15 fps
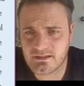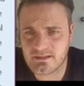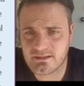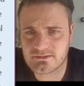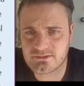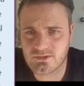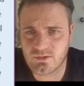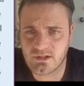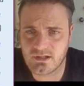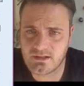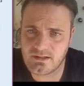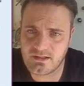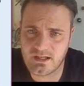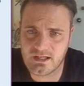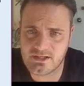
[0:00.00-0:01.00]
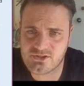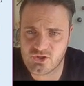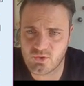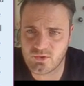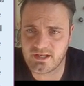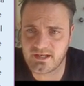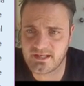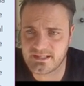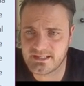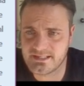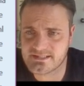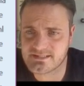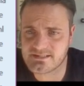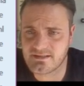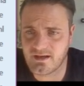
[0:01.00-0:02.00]
So I show that it
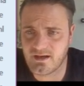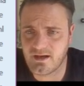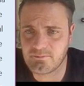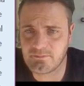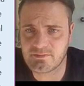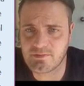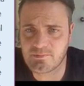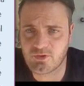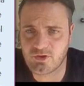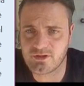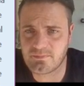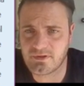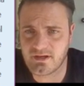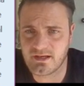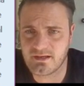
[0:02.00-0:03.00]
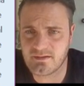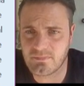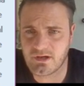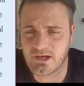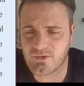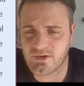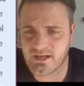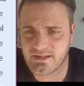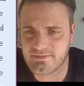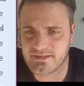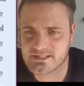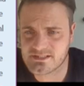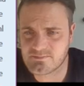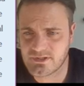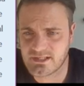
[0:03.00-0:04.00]
is a minimum point by looking at
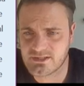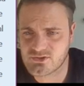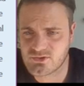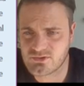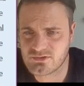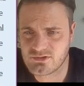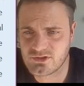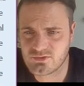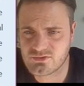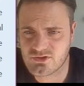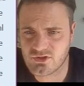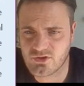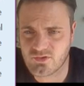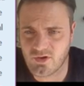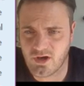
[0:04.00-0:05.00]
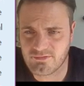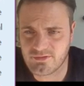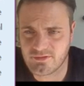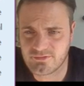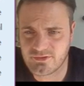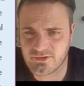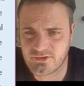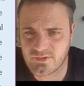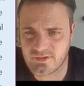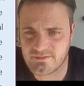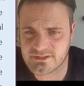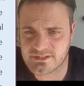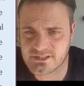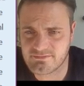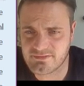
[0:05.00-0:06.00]
this, but I should use the graph of the
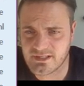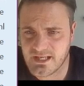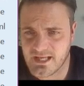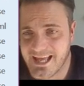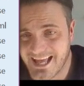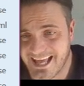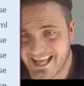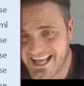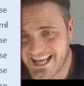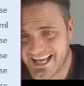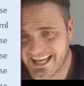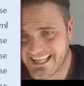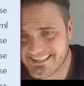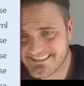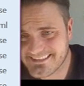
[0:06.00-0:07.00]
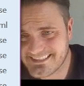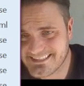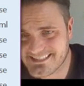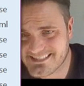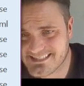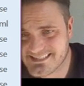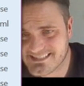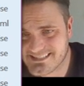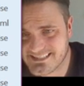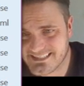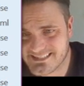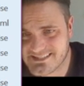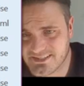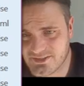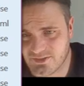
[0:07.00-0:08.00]
derivative. And this
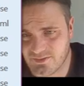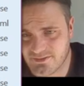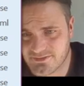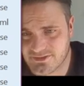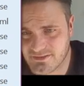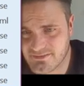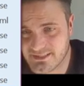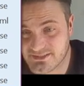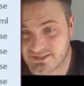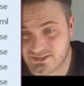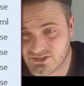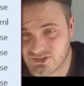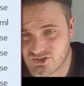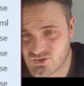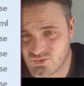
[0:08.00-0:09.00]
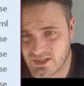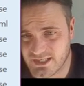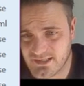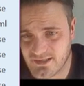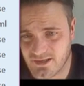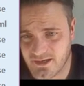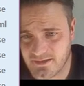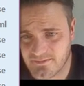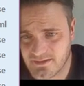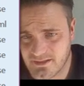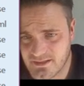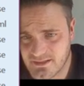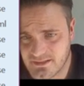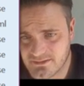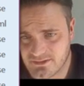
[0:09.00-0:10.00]
is the derivative. This is a straight line.
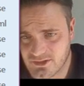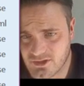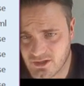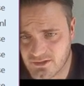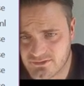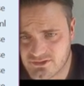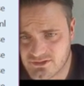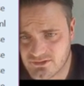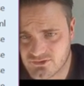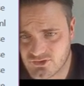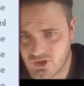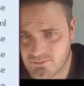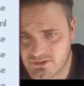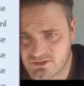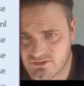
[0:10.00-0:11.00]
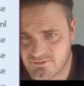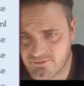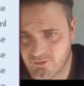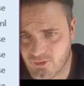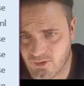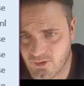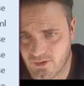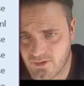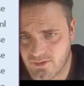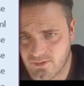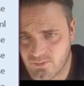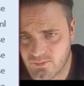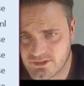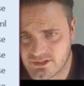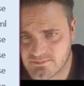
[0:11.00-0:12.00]
The constant term is 4,
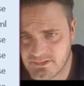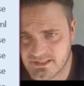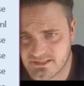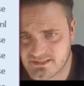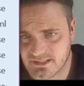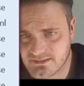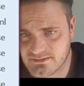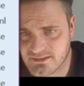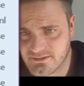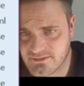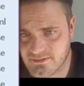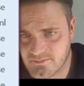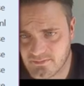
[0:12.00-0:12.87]
which means that the